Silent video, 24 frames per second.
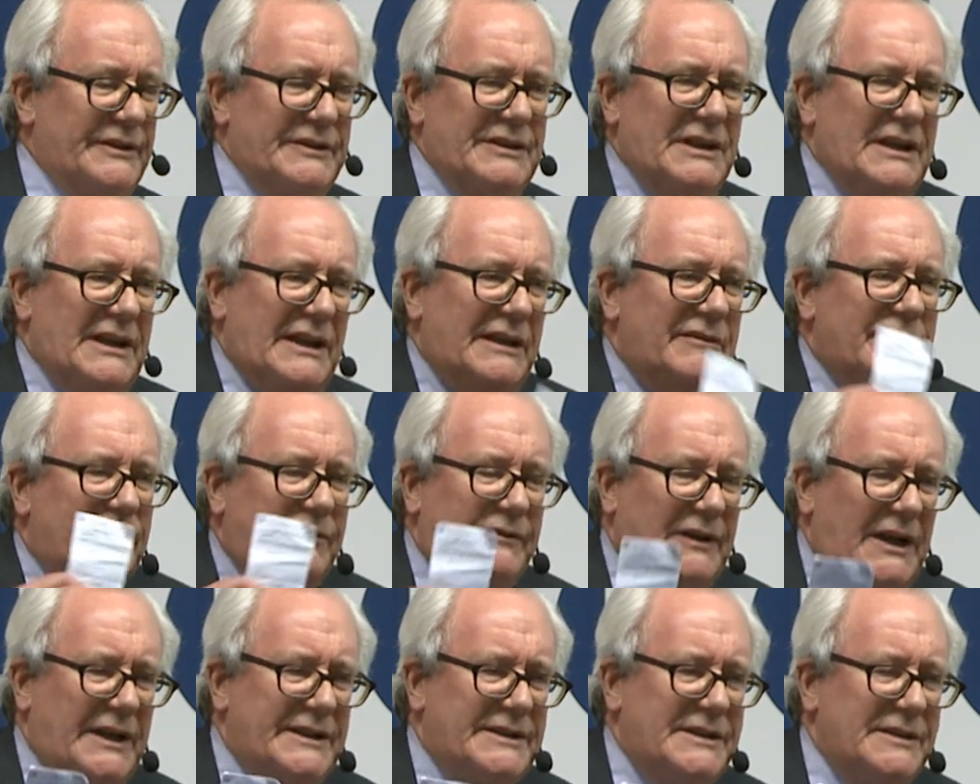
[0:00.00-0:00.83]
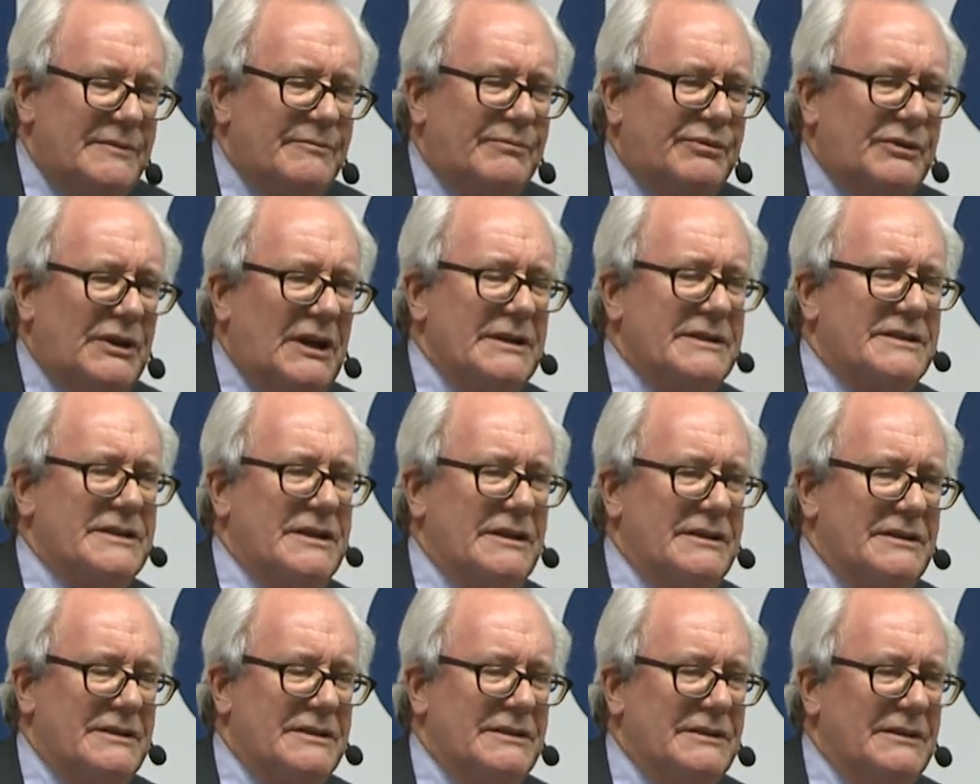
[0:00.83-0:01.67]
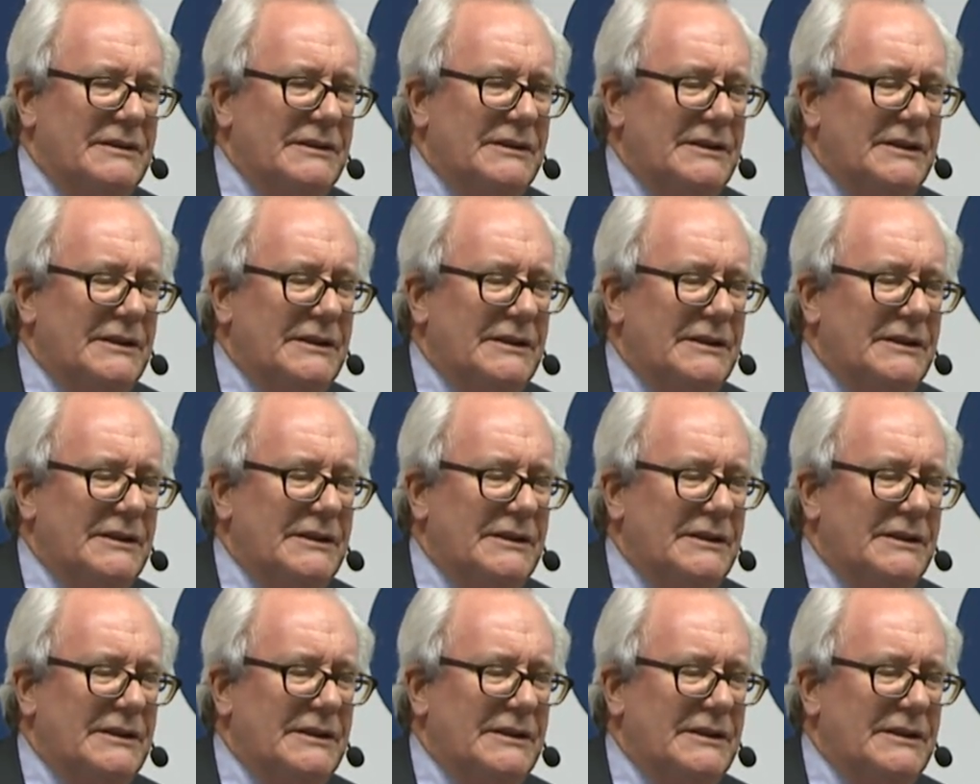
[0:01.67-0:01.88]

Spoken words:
at inflated prices.